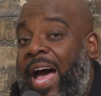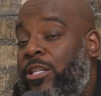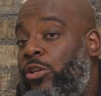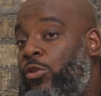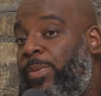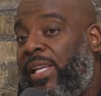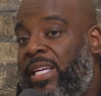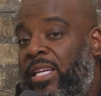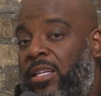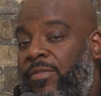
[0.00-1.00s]
I do
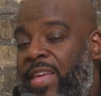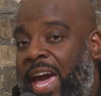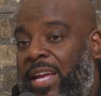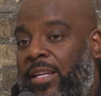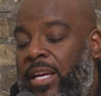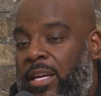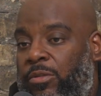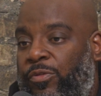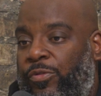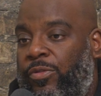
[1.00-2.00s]
believe that
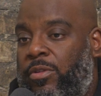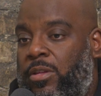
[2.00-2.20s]
if